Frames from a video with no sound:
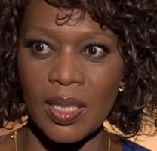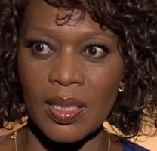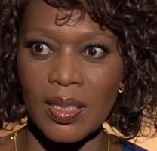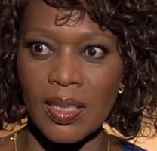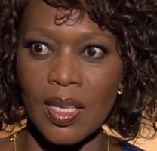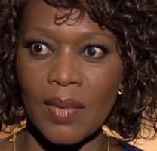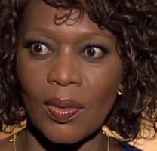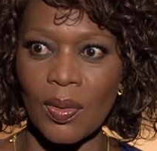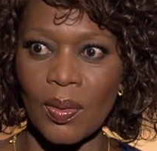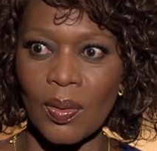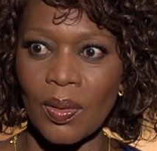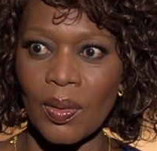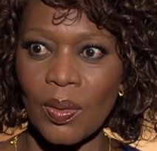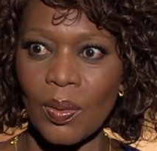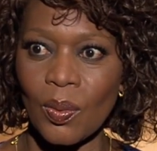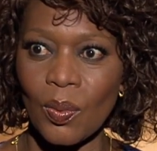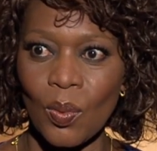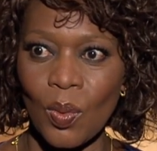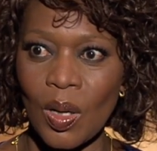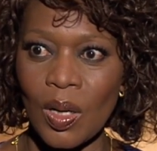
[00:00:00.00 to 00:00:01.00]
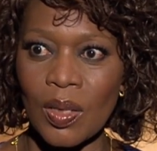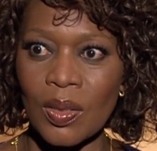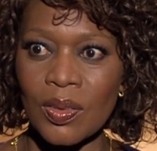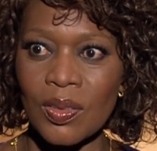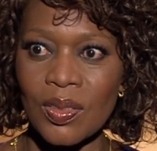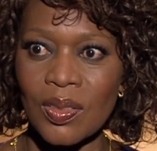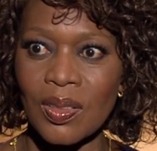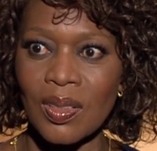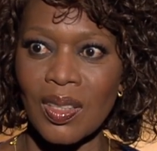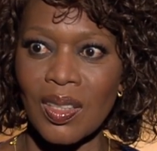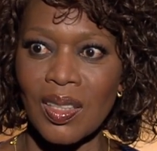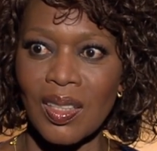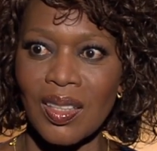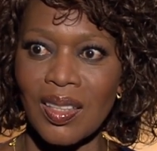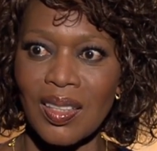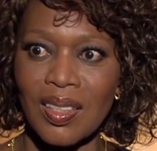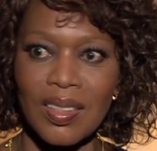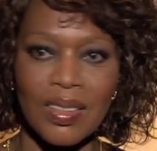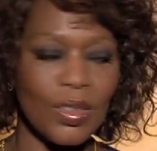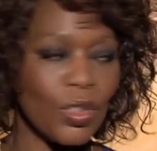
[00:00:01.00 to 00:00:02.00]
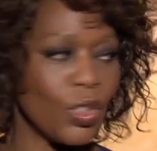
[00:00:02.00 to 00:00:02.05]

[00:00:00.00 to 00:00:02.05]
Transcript: as ever was uh,